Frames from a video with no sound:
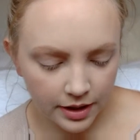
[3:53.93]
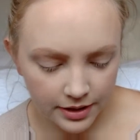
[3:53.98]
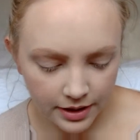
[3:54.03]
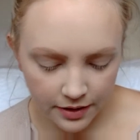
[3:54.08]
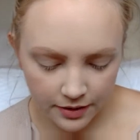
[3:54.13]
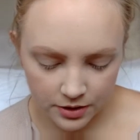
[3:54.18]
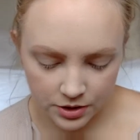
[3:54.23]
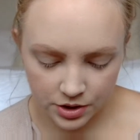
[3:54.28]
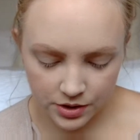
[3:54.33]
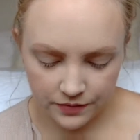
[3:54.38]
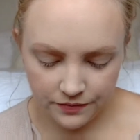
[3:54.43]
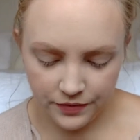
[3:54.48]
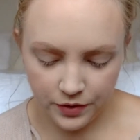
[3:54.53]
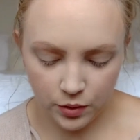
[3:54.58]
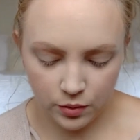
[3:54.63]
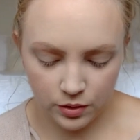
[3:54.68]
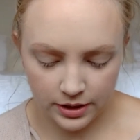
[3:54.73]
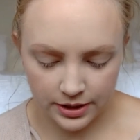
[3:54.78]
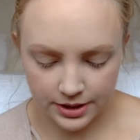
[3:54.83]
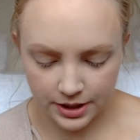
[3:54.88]
Now there's a
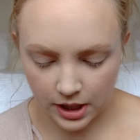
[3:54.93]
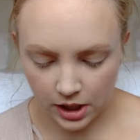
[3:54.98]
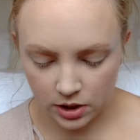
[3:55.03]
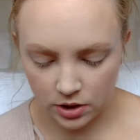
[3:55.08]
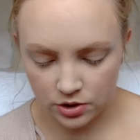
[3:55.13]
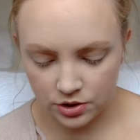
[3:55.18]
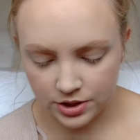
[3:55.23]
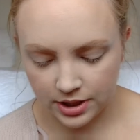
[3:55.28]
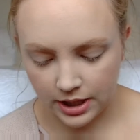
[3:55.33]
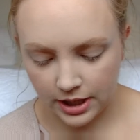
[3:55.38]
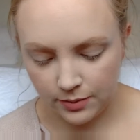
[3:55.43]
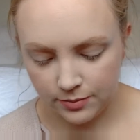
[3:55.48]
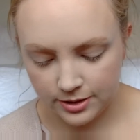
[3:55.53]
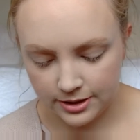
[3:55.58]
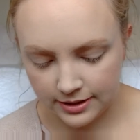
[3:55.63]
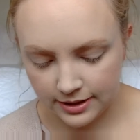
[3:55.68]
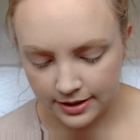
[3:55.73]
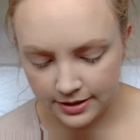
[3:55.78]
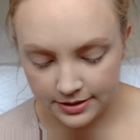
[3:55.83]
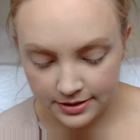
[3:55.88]
few lid colors that I
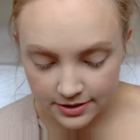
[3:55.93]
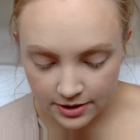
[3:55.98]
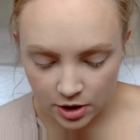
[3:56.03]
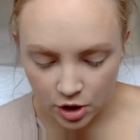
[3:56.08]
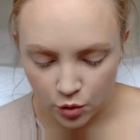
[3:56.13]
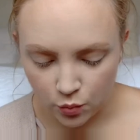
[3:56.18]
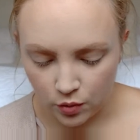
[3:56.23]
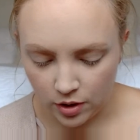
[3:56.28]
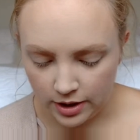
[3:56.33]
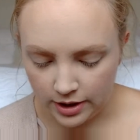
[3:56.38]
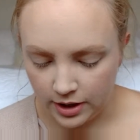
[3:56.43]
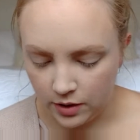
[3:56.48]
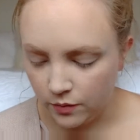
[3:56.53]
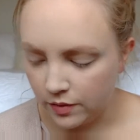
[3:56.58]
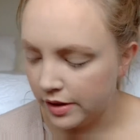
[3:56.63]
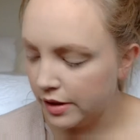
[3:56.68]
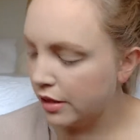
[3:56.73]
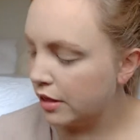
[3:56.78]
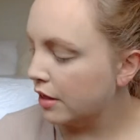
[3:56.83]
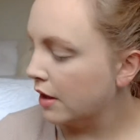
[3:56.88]
would consider working
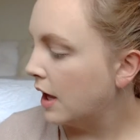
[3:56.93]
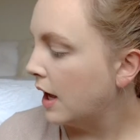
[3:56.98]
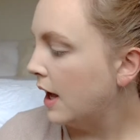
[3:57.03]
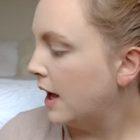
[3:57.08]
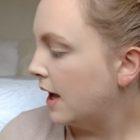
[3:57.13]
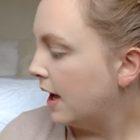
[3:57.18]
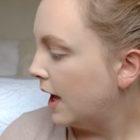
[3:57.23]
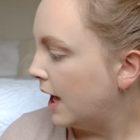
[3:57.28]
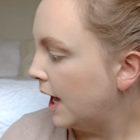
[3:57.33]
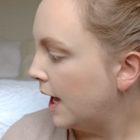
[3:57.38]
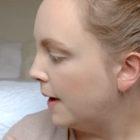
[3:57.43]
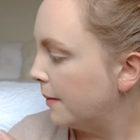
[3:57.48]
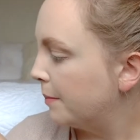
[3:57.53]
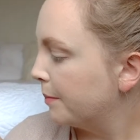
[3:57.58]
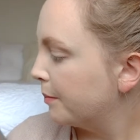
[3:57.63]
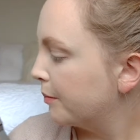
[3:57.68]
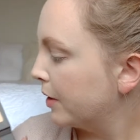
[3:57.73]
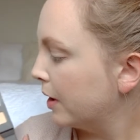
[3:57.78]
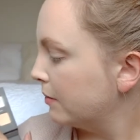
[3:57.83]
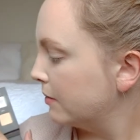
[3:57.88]
with.
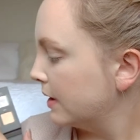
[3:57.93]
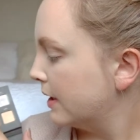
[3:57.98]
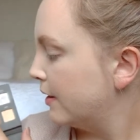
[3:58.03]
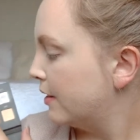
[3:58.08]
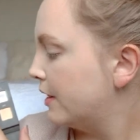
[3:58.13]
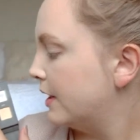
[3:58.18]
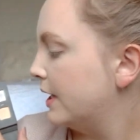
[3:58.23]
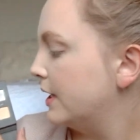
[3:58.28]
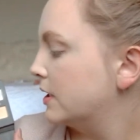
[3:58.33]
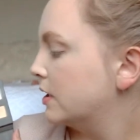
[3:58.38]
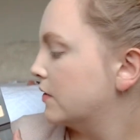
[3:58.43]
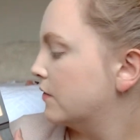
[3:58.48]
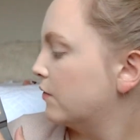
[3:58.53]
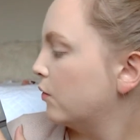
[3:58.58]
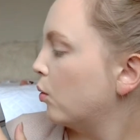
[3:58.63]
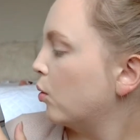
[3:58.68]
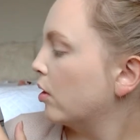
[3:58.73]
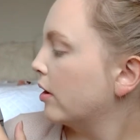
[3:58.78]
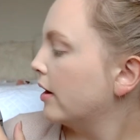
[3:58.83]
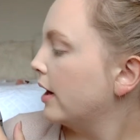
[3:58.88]
Probably these
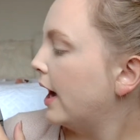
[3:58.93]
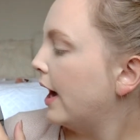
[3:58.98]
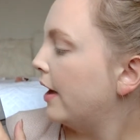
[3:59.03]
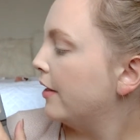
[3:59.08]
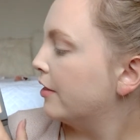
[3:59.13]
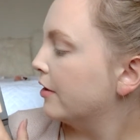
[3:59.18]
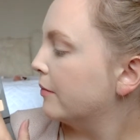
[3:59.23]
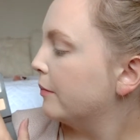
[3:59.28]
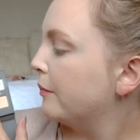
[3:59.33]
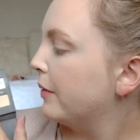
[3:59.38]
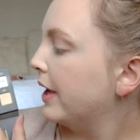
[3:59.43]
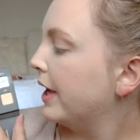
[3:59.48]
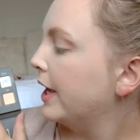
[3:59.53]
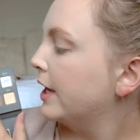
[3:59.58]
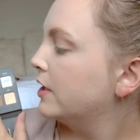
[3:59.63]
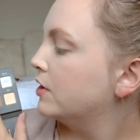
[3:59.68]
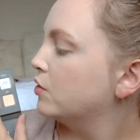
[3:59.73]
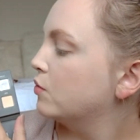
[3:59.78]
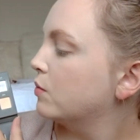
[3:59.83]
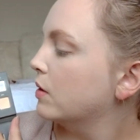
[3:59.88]
4, either
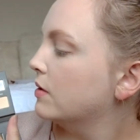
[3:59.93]
beige,